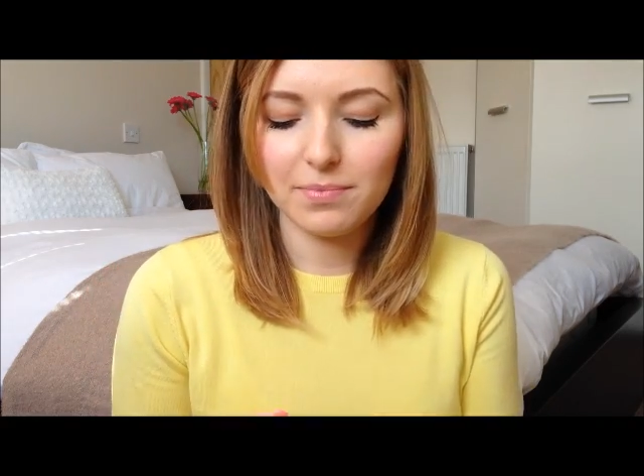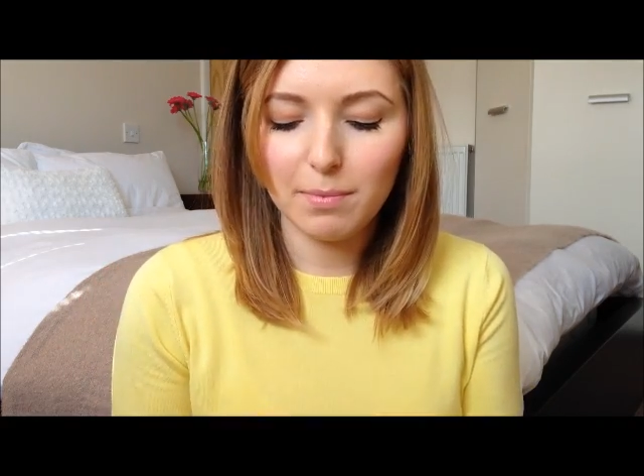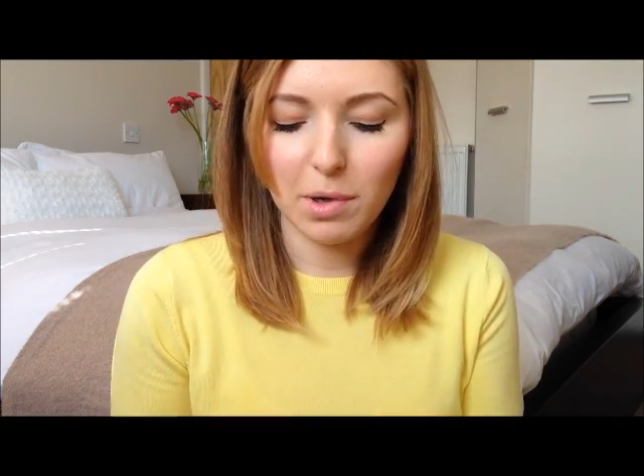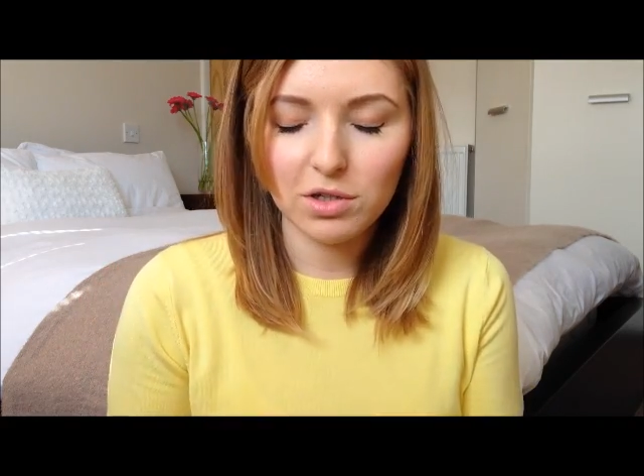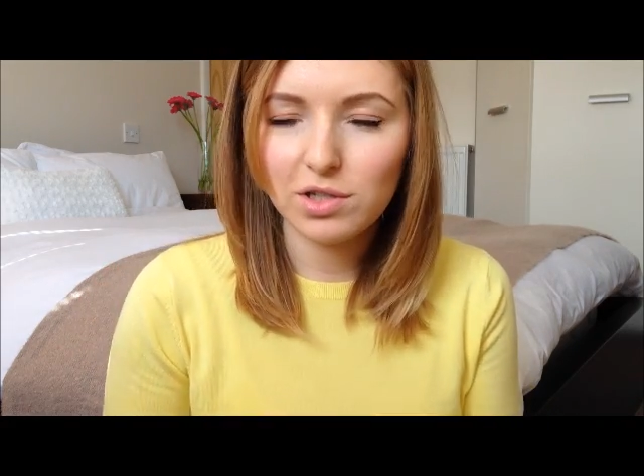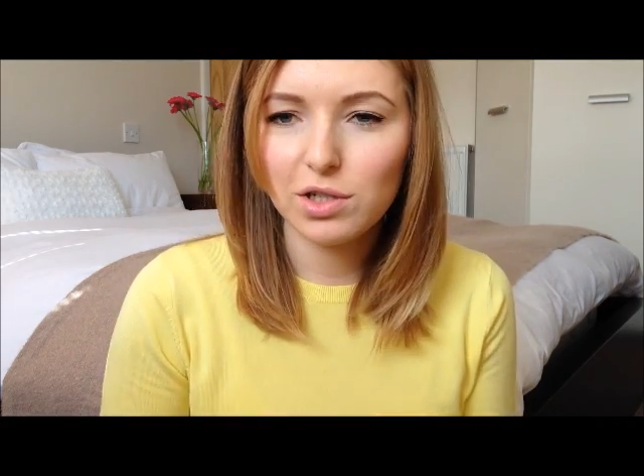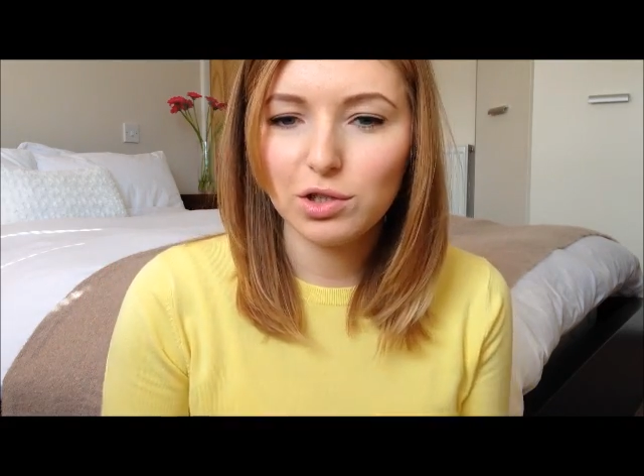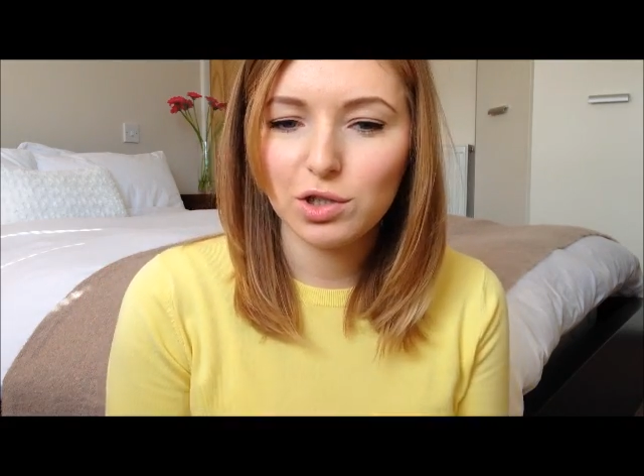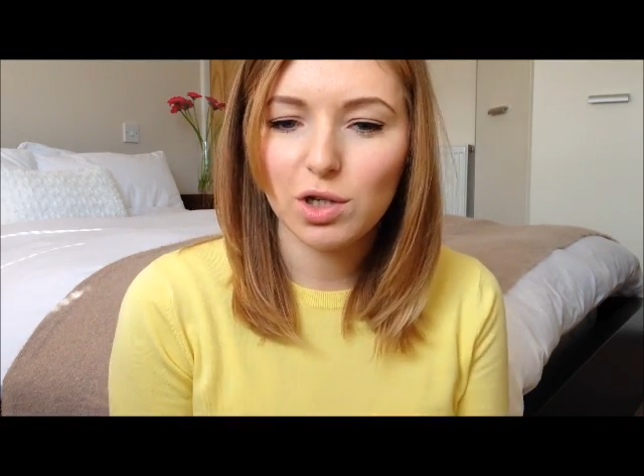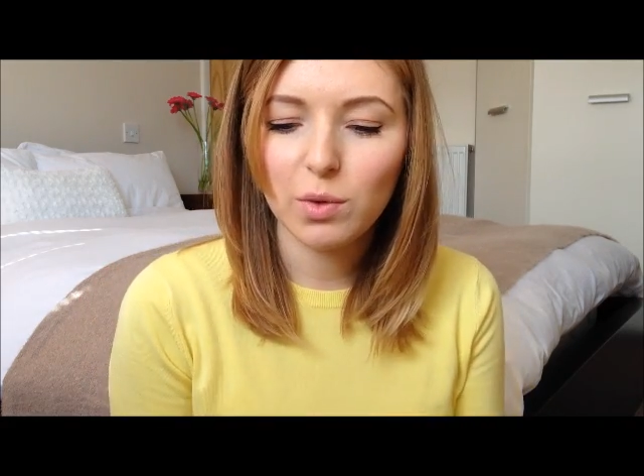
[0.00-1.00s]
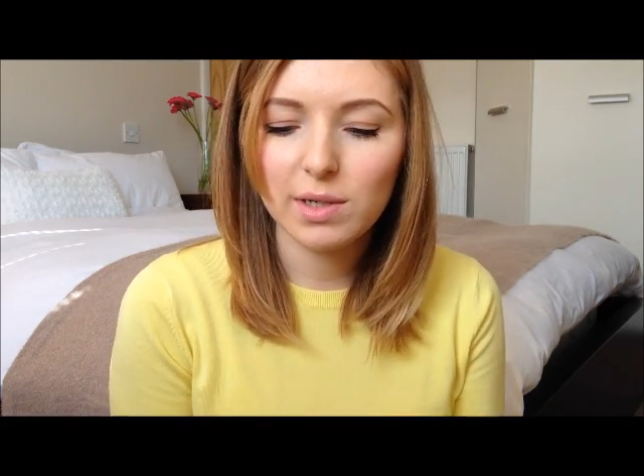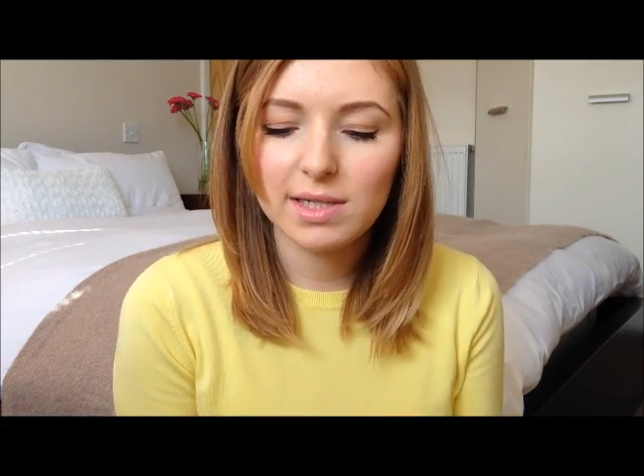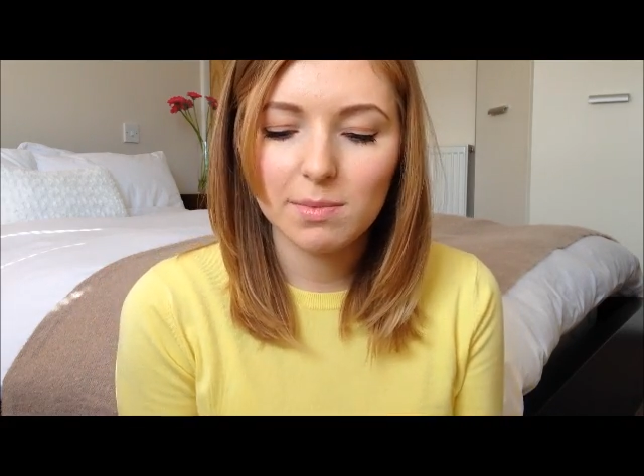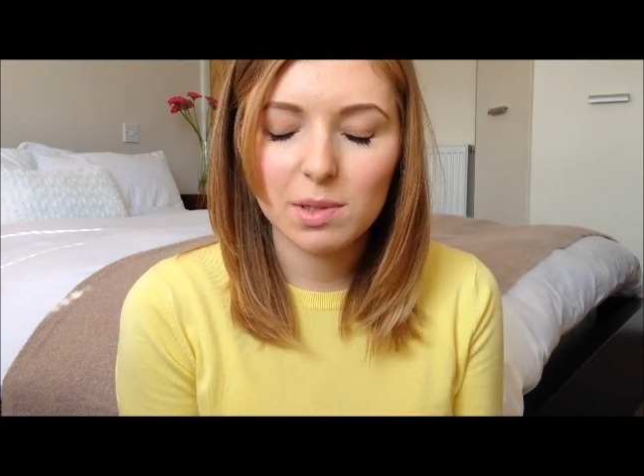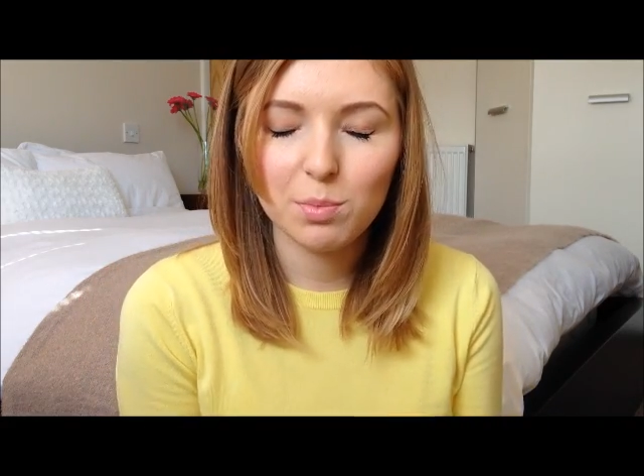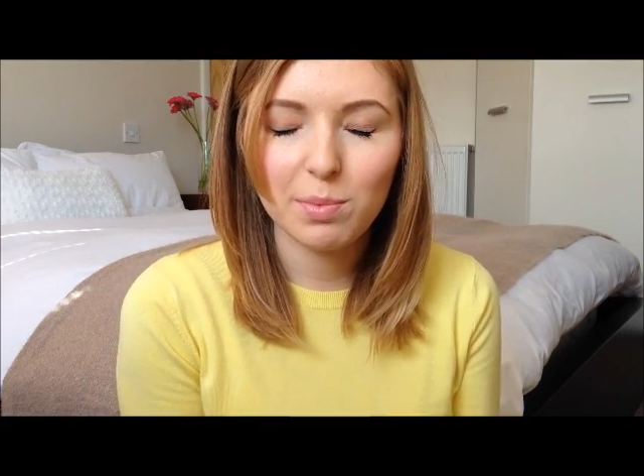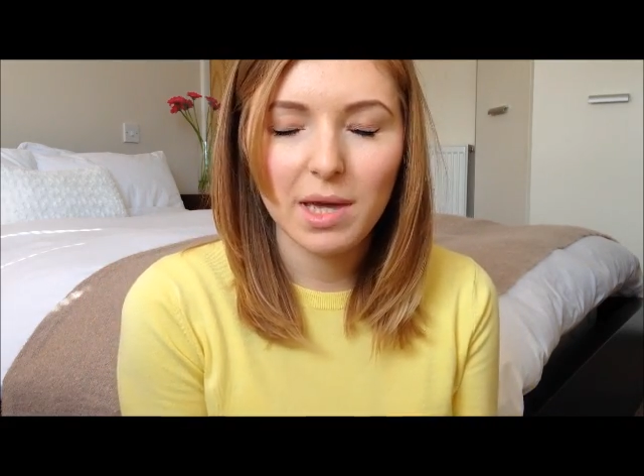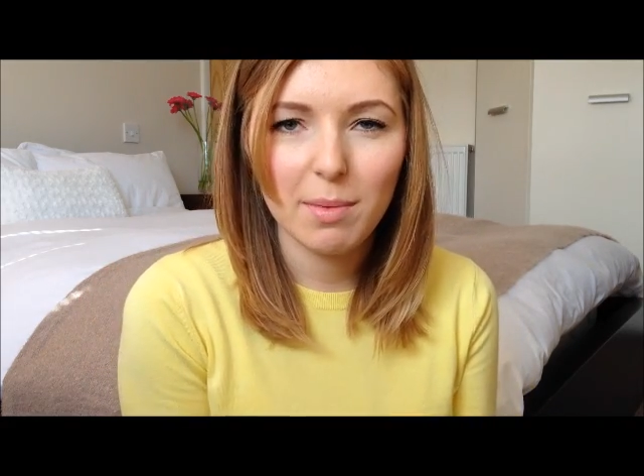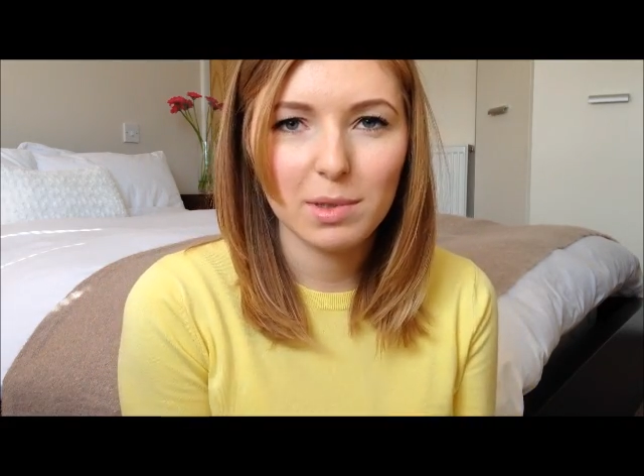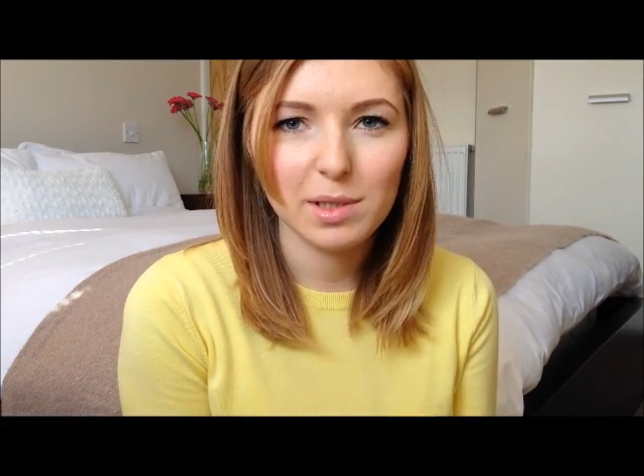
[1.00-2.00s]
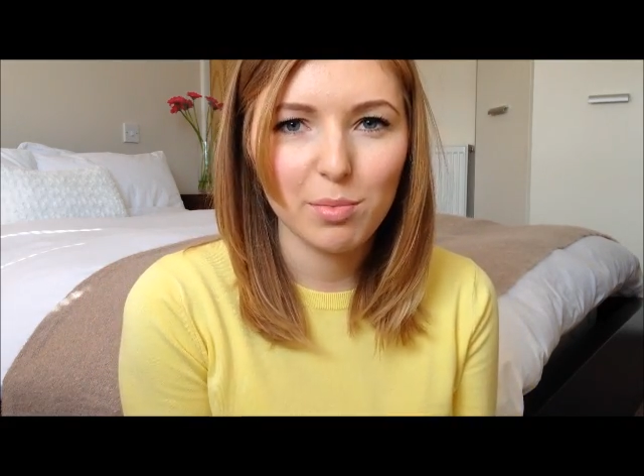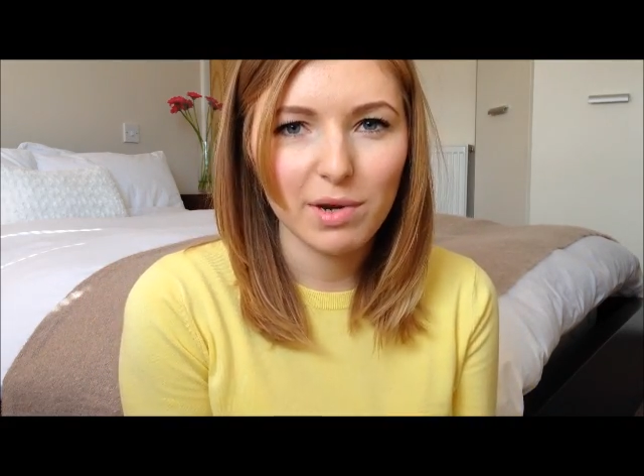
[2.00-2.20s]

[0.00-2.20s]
Model Zone just always seem to be able to